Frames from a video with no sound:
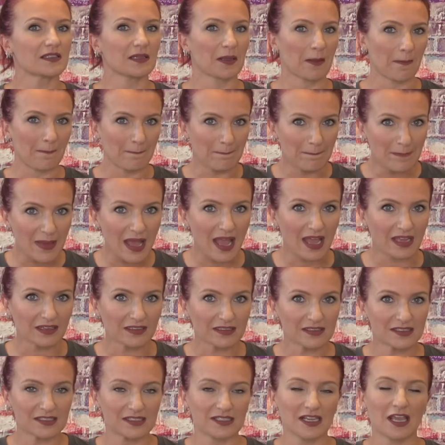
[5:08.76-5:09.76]

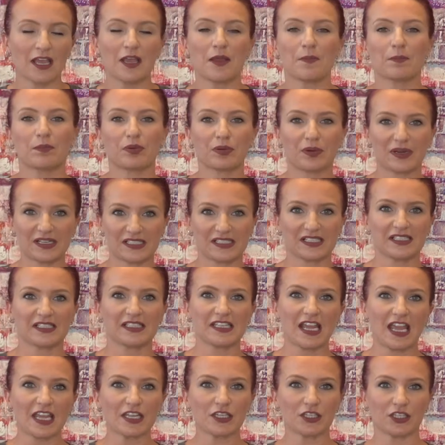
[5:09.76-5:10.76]
max
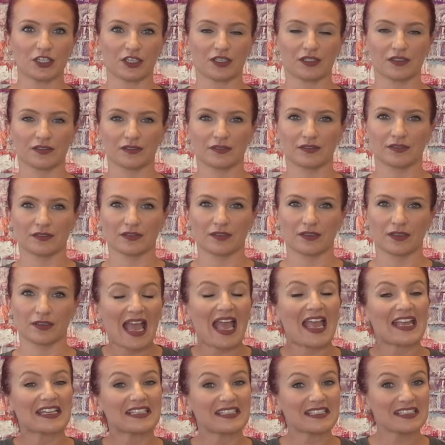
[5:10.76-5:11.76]
presentation.
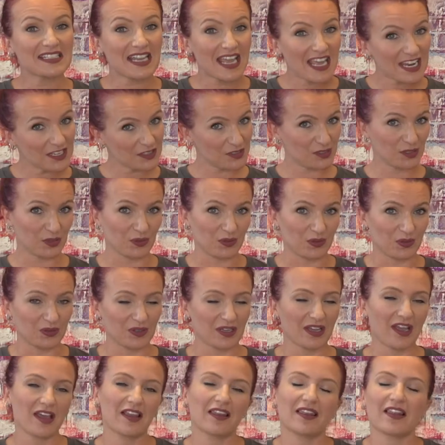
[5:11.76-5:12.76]
A TED Talk
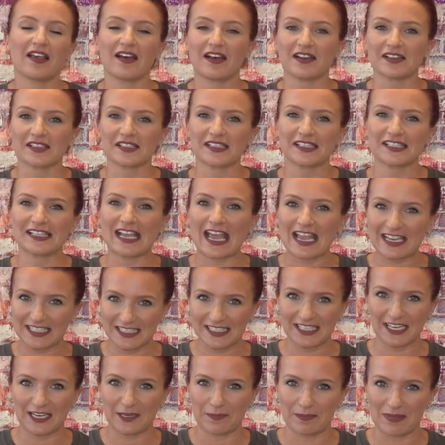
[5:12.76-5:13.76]
lasts
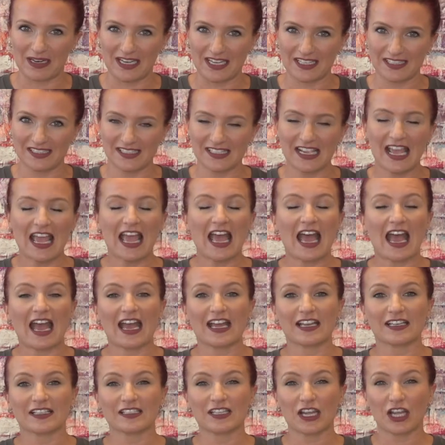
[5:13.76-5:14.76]
18 minutes
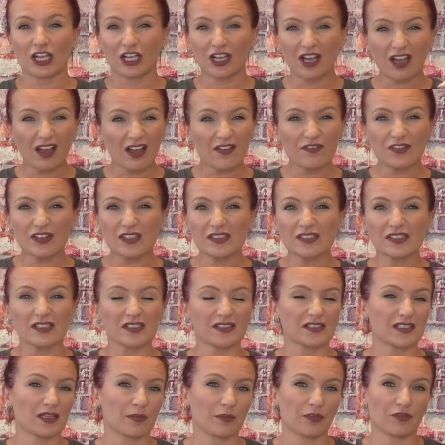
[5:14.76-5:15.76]
and covers
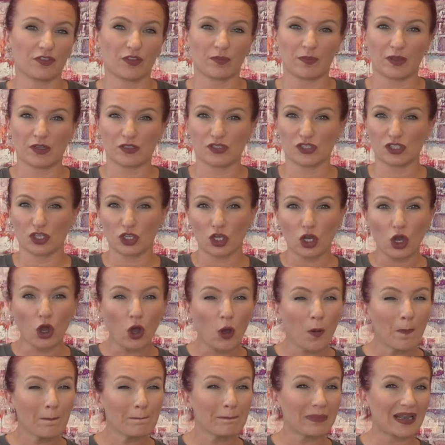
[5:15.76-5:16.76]
some of the most
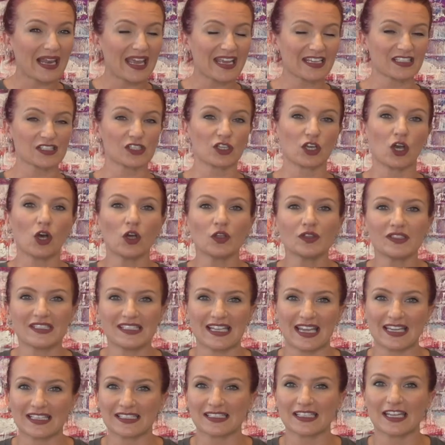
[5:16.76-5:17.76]
complex
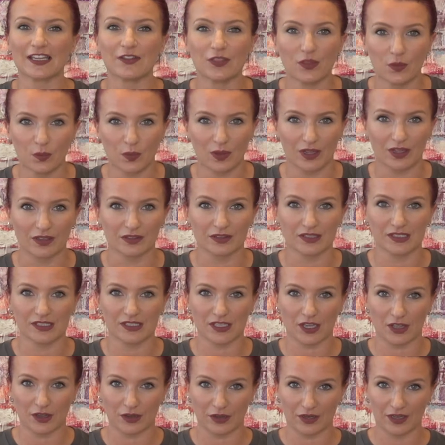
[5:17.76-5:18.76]
content in the world.
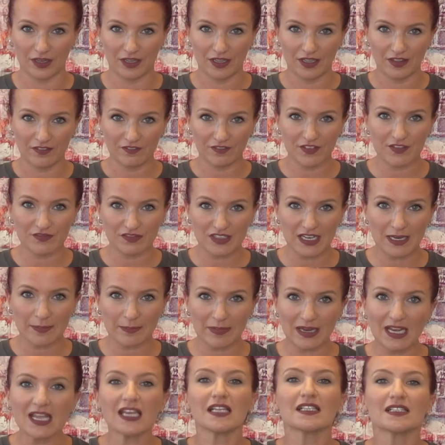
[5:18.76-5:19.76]
So 15
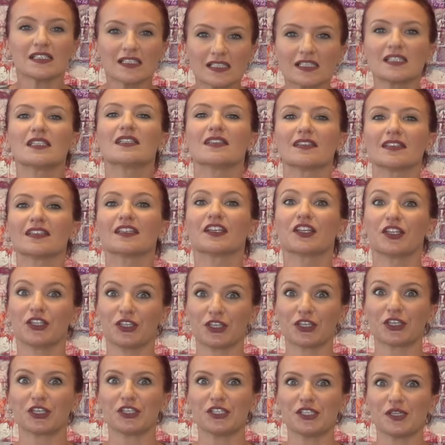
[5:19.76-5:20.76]
minutes,
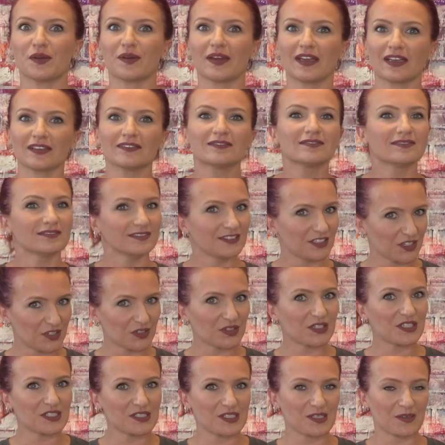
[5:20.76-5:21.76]
you can do it.
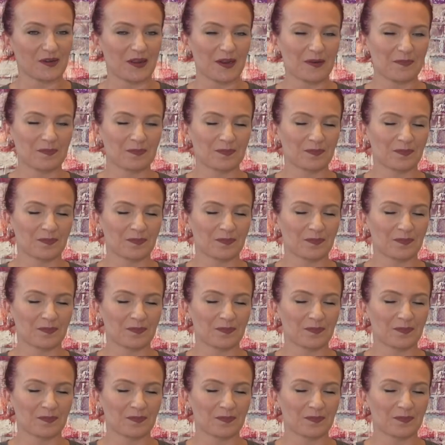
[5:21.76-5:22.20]
You can do it.